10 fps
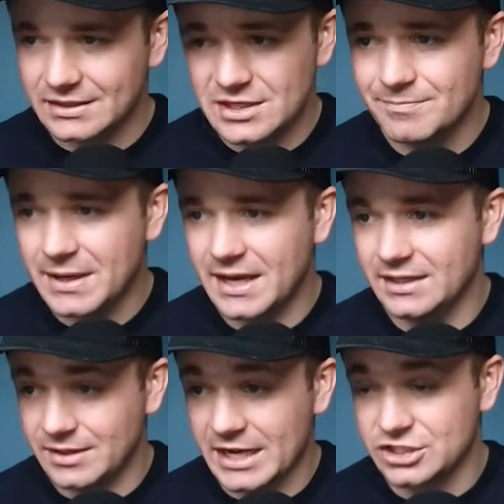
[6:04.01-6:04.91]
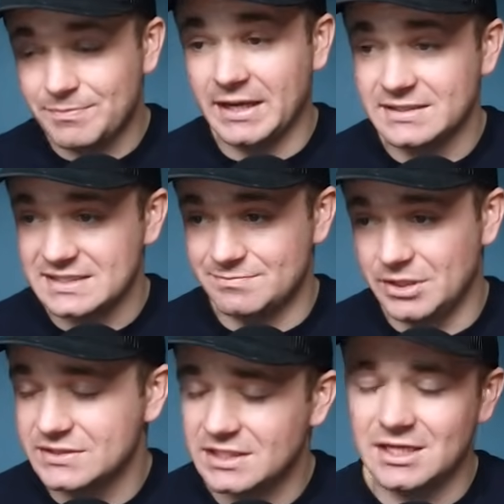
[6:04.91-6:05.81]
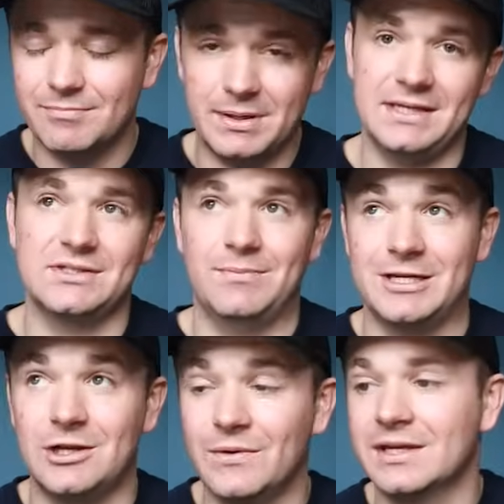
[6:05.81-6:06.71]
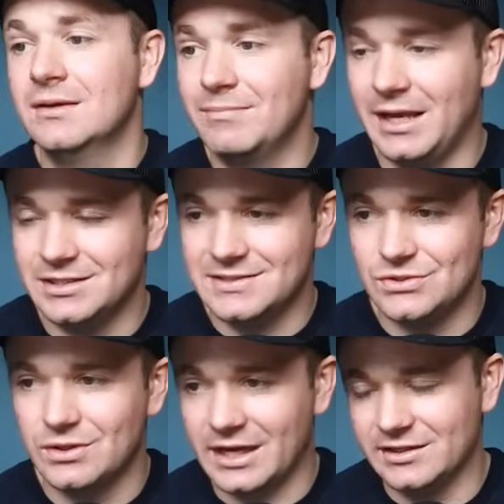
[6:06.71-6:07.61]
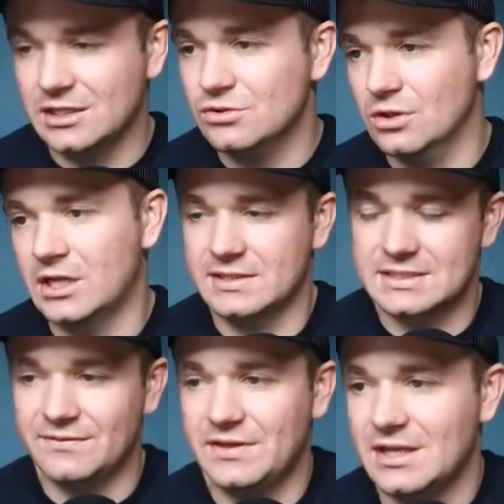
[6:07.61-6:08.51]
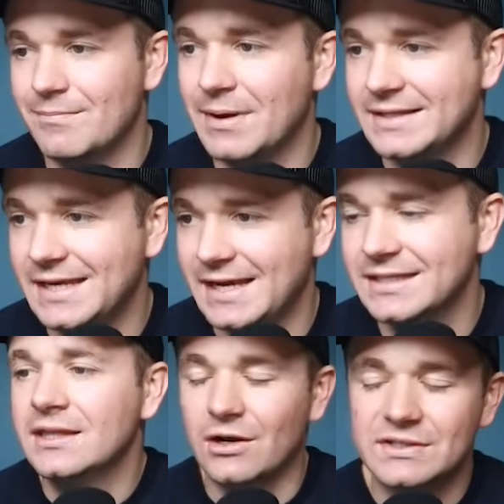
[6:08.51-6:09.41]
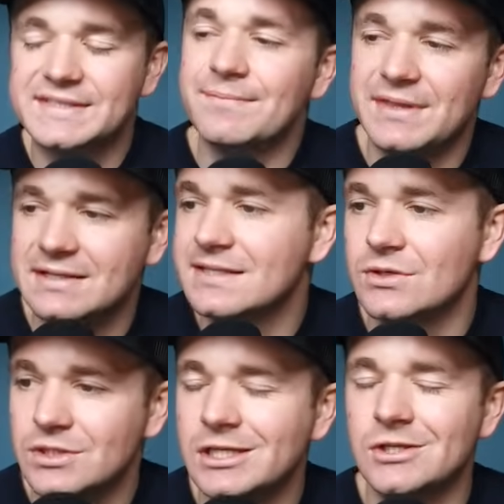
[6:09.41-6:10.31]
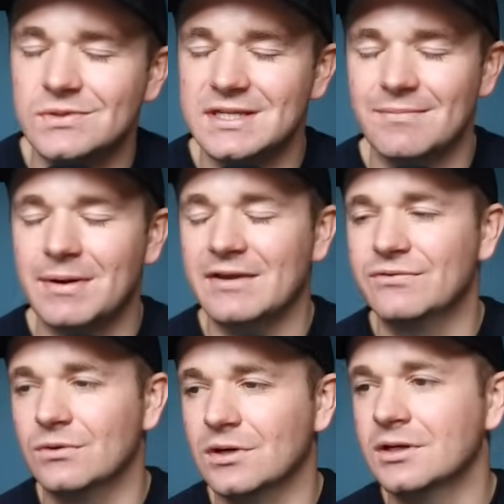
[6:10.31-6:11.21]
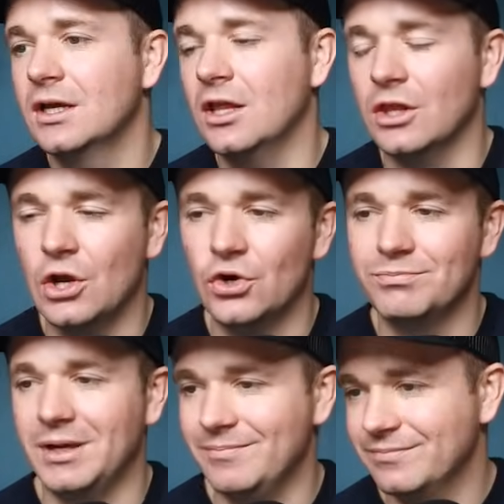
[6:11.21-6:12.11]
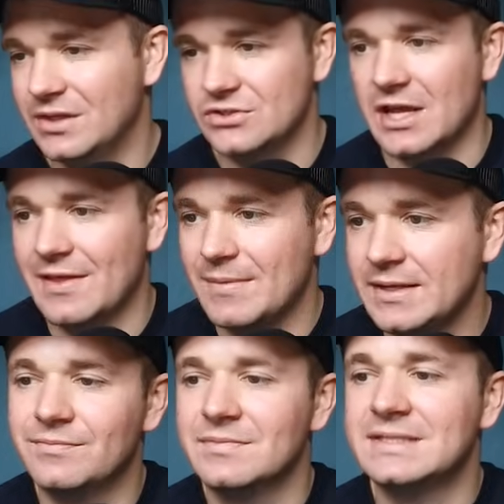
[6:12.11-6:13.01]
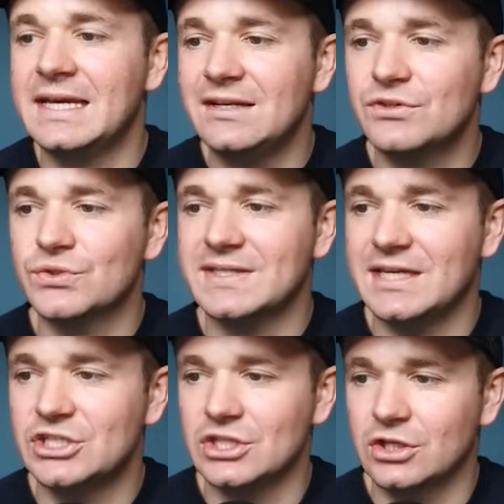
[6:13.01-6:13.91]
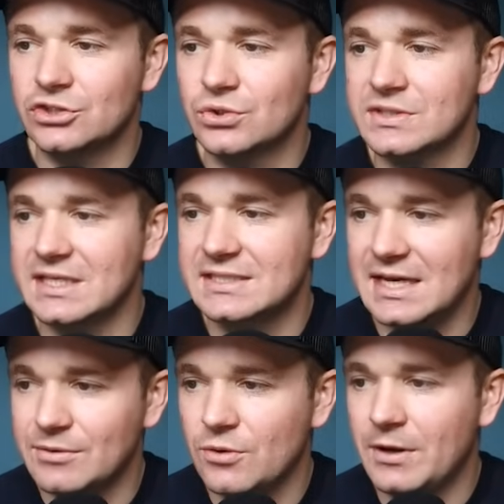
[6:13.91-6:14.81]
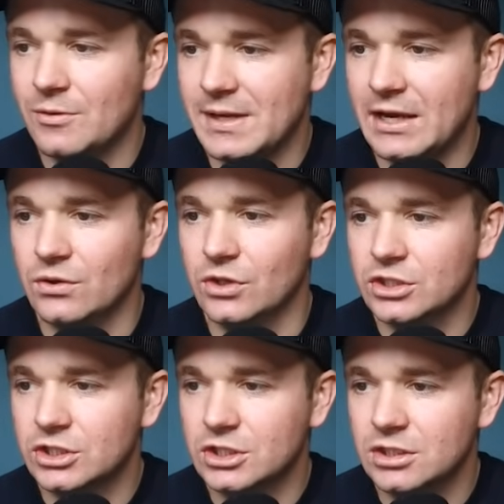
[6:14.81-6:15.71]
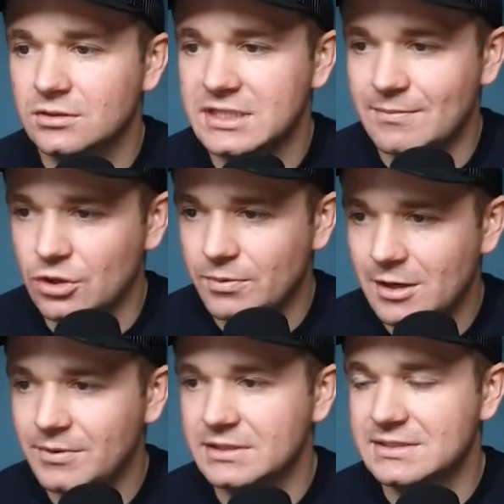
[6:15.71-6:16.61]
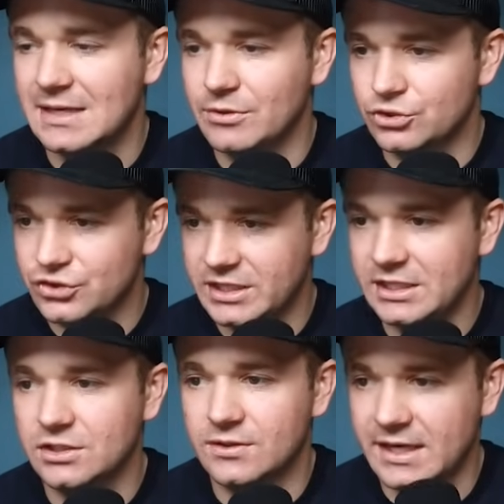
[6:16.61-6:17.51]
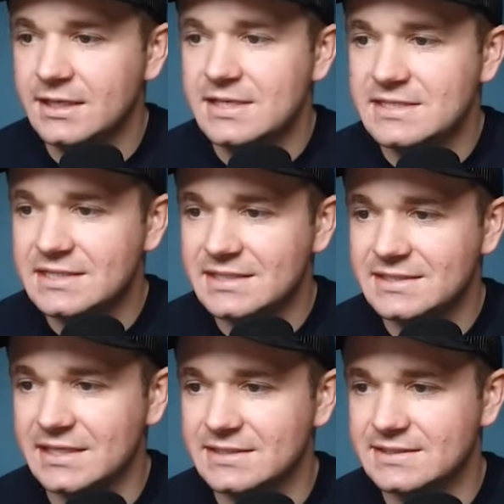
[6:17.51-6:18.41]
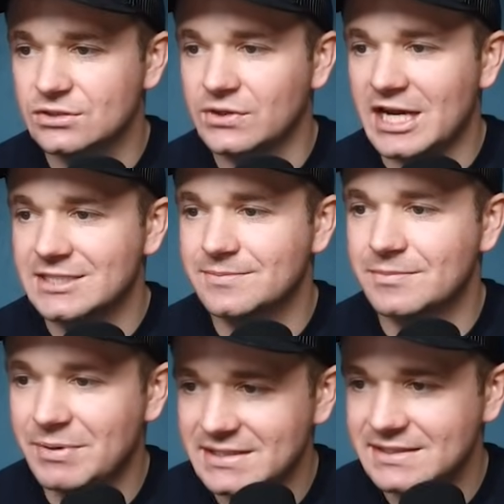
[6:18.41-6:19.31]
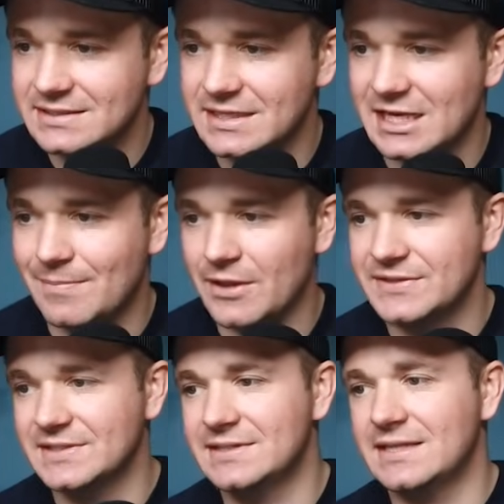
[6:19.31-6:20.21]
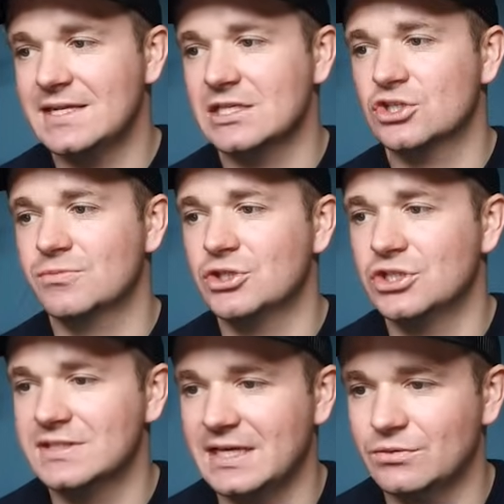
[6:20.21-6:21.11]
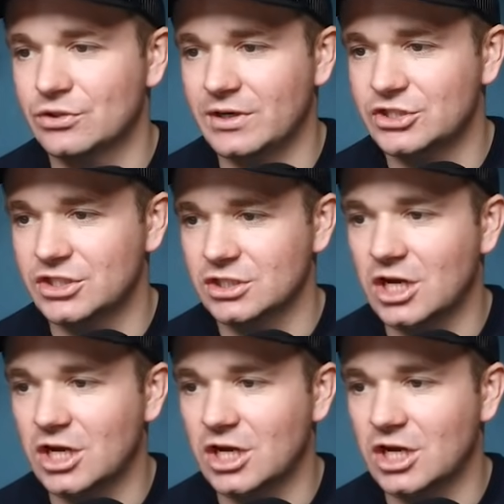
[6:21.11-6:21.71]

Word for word: NumPy, actually Pandas is built on NumPy. So by knowing Pandas, you kind of can do a lot of the stuff that NumPy can. There are some things that you need to use NumPy for alone, but there's not that many. Data visualization, learn tools like Tableau, Power B I, or Looker, Tableau Public, Tableau Training, great. Statistics, grasp basics like hypothesis testing, distributions, and regression.